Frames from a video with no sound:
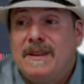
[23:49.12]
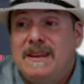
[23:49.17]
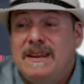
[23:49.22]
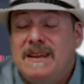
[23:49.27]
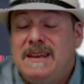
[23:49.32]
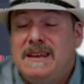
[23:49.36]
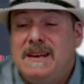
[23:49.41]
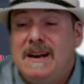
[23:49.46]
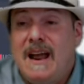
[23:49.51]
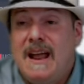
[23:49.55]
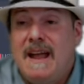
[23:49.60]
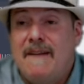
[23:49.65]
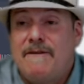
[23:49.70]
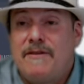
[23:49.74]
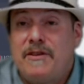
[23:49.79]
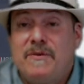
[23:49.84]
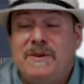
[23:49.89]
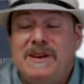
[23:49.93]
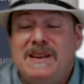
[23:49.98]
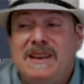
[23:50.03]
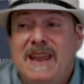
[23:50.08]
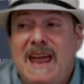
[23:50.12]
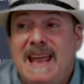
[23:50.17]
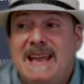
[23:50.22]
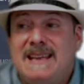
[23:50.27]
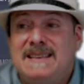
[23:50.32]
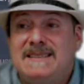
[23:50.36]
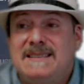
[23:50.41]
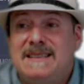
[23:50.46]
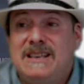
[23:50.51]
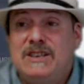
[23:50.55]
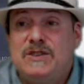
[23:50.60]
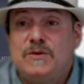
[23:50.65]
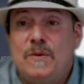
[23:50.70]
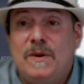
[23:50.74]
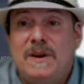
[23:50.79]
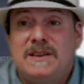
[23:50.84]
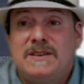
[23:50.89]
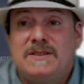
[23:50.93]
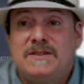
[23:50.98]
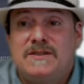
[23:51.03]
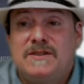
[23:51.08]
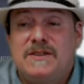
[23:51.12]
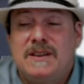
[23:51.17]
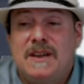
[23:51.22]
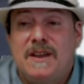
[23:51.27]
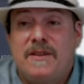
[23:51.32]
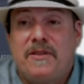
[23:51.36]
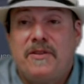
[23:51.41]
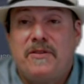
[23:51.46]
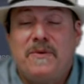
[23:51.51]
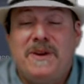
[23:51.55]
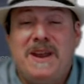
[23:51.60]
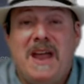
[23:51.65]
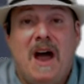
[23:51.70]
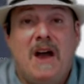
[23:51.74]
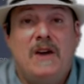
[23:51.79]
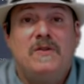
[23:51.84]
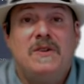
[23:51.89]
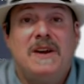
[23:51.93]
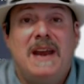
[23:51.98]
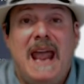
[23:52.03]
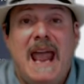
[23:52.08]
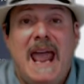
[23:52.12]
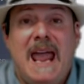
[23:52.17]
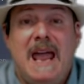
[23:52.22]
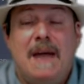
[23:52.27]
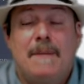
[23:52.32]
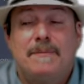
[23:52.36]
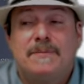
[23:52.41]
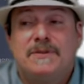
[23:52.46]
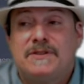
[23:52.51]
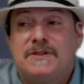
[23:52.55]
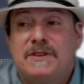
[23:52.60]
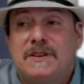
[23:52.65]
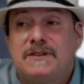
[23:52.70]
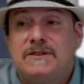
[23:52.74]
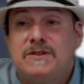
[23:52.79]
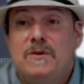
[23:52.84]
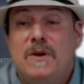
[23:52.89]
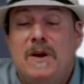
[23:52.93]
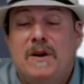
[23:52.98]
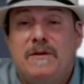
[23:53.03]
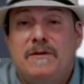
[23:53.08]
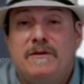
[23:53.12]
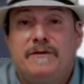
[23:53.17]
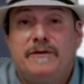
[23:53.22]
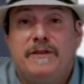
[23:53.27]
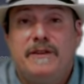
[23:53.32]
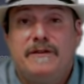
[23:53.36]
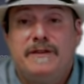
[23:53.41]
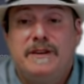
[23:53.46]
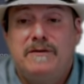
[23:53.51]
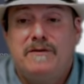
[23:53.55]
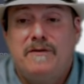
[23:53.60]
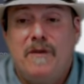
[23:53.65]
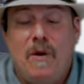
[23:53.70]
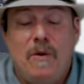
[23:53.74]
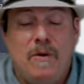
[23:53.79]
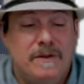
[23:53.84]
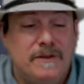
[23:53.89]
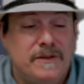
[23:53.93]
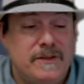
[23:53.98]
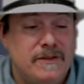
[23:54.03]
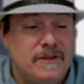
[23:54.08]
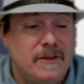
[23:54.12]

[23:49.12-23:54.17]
you know, I have three legs, and each one is uh, 300 amps, so 250 volts.